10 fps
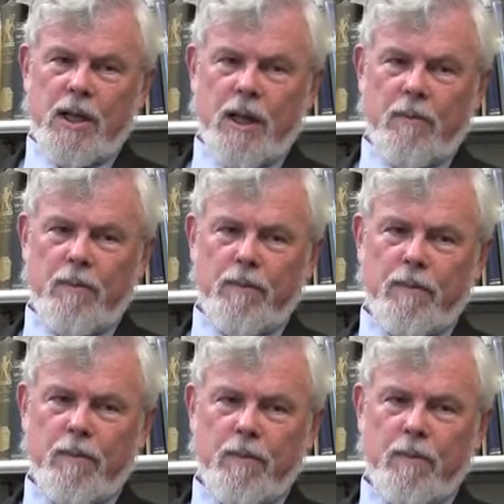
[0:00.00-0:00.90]
um,
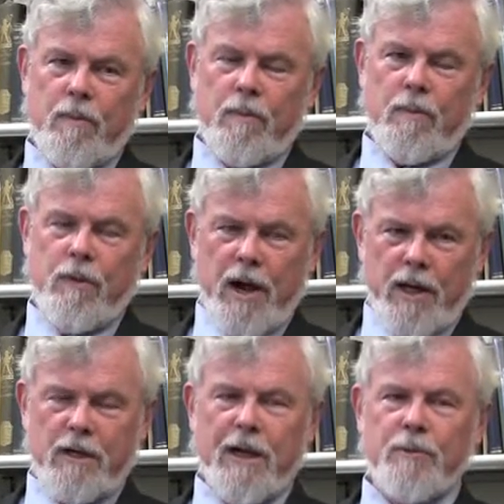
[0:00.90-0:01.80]

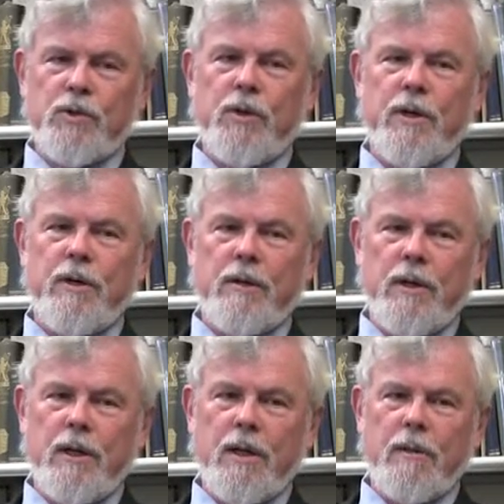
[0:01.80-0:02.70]
writing Tom Sawyer
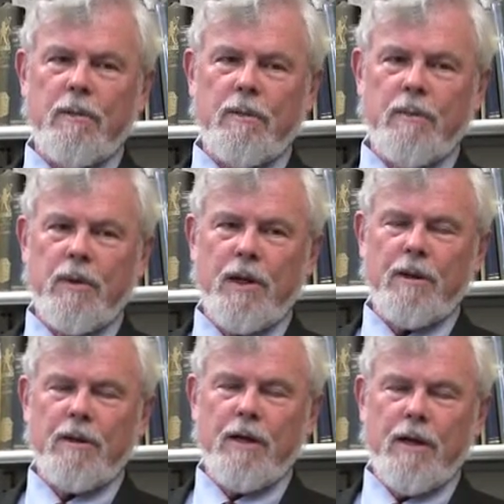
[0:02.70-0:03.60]
um,
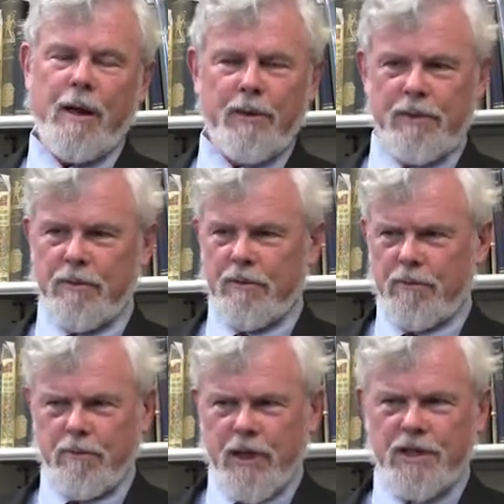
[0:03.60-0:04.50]
and coming
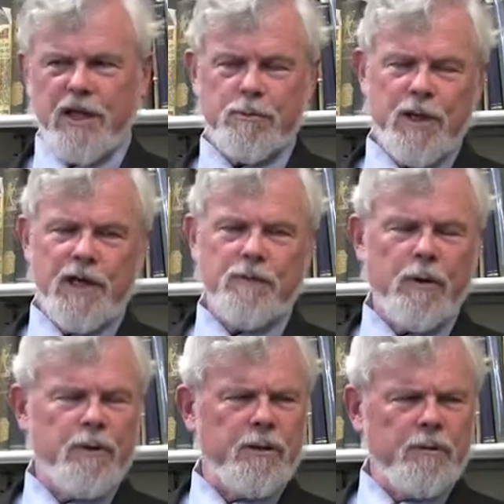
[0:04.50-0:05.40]
to he says page
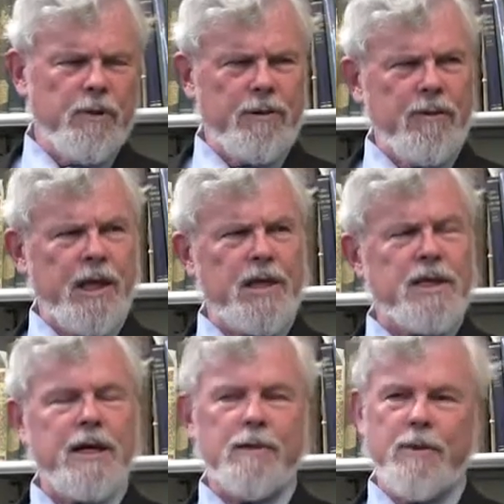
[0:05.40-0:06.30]
four, we, th- we think is
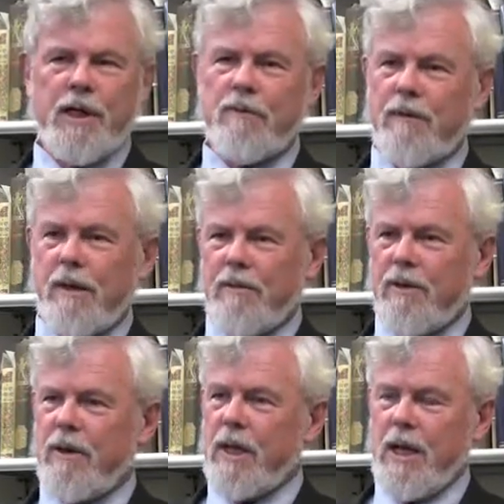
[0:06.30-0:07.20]
actually page five
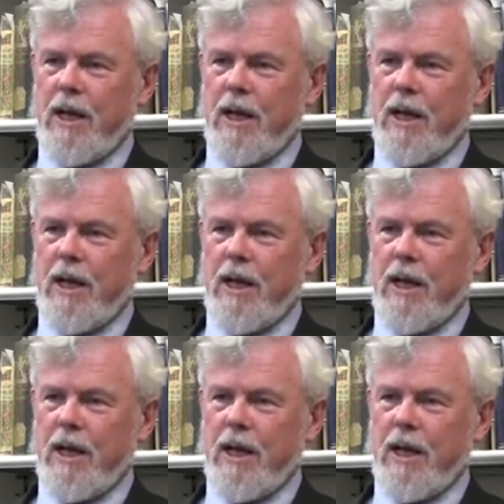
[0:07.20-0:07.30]
hundred